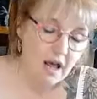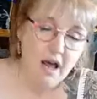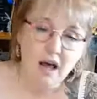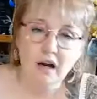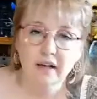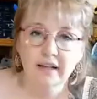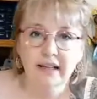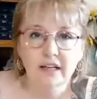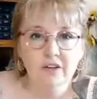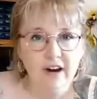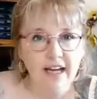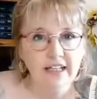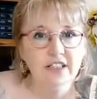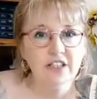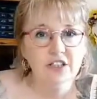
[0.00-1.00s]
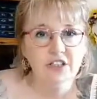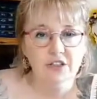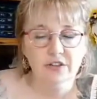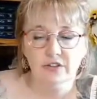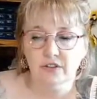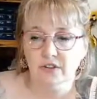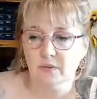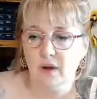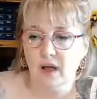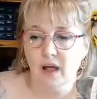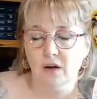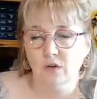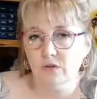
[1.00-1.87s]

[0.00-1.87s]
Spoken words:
And I think gratitude as well.